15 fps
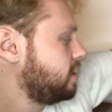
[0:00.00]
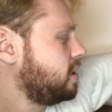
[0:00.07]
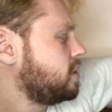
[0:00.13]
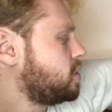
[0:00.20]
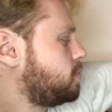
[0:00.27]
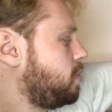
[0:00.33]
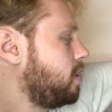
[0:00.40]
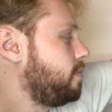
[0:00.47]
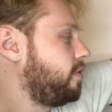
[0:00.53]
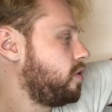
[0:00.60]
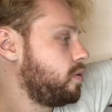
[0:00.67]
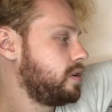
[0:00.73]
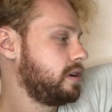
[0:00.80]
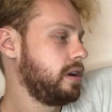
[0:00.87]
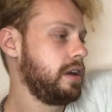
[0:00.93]
Let's just pull him
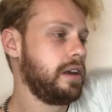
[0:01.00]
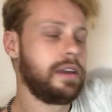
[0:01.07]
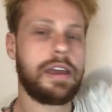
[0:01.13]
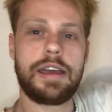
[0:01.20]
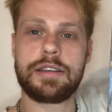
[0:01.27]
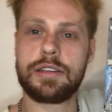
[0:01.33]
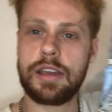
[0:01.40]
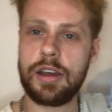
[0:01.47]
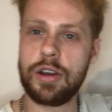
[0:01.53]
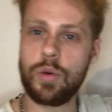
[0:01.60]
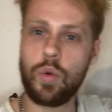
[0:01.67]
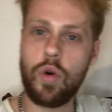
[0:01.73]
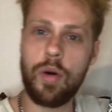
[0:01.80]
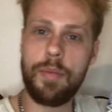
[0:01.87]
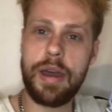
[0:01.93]
forward. Yes, the
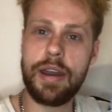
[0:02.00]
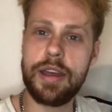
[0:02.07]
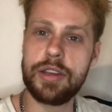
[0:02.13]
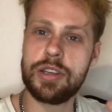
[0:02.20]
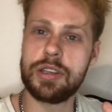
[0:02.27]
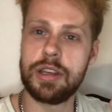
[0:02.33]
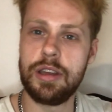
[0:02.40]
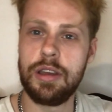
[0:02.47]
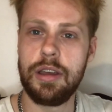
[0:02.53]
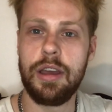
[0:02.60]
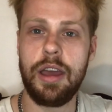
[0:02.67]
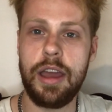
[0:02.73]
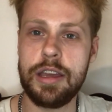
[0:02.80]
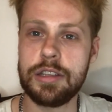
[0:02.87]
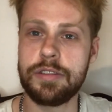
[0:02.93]
Underwater Menace
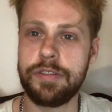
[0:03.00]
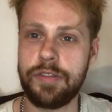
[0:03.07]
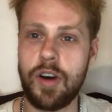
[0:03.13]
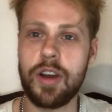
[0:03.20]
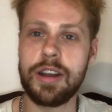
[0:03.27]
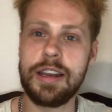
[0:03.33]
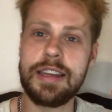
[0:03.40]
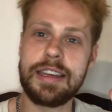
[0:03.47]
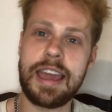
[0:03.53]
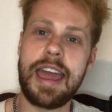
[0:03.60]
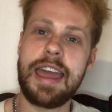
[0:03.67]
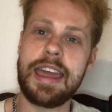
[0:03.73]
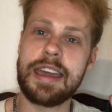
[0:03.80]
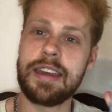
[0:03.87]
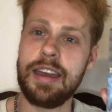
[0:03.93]
is finally
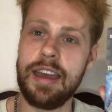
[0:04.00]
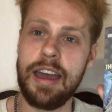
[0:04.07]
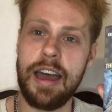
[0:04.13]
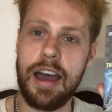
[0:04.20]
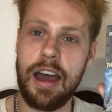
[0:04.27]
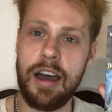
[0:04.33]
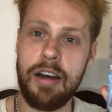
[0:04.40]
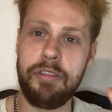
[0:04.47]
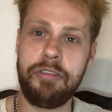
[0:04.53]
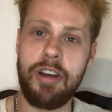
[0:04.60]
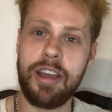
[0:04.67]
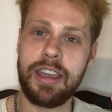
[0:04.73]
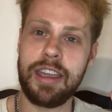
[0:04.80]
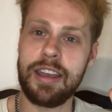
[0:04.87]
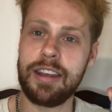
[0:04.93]
getting a
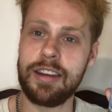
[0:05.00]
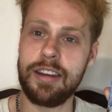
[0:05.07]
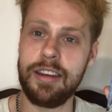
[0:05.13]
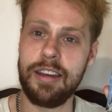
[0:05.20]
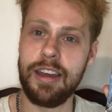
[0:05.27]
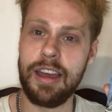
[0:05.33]
fucking